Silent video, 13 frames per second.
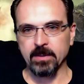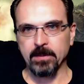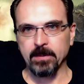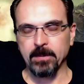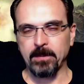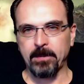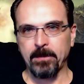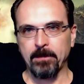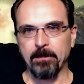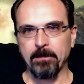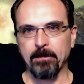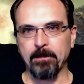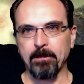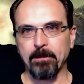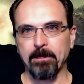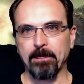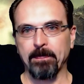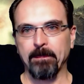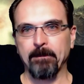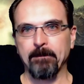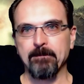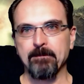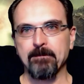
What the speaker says: Nothing is said.